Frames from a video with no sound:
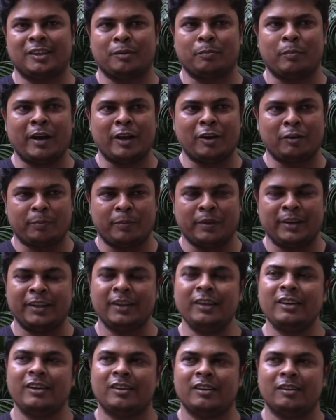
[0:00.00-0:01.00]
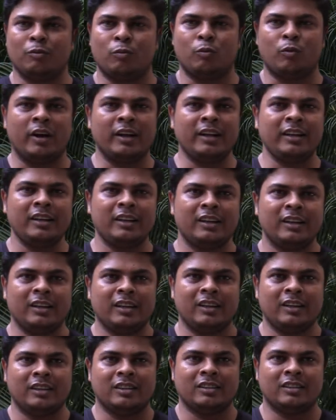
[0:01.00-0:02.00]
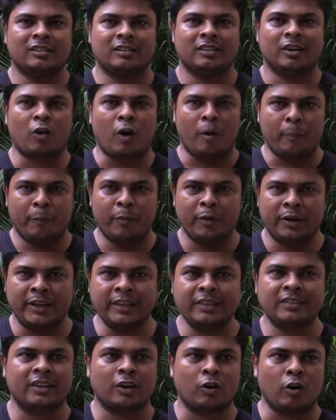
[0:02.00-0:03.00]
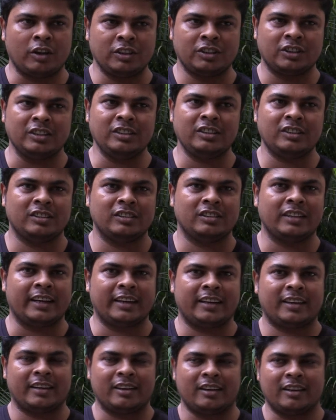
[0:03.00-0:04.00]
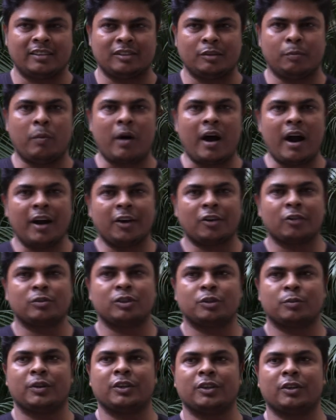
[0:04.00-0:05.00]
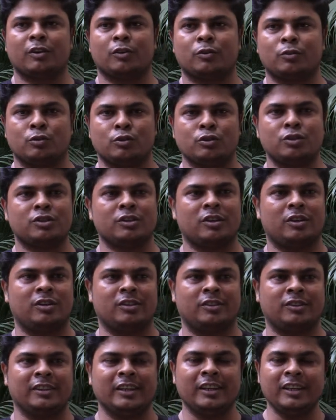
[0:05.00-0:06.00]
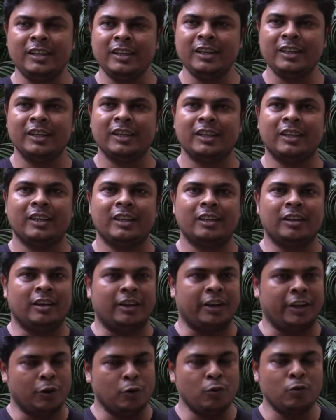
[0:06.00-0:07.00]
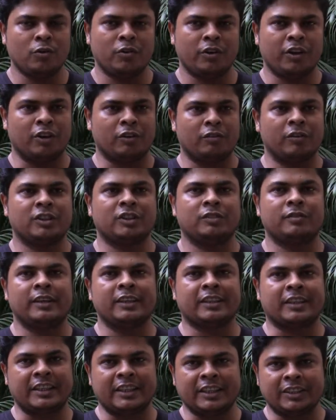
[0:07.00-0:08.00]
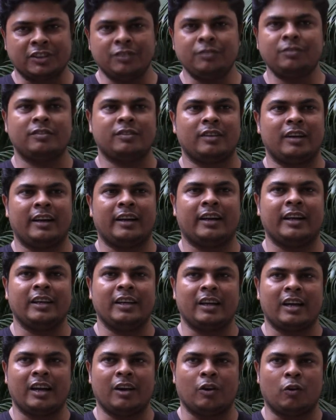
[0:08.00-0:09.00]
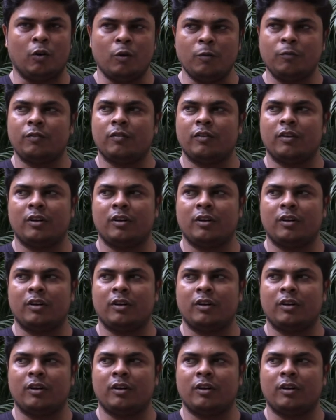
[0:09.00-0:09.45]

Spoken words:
in my opinion, one, the component, the content that are the part of this particular course are really new, innovative and creative. And I hope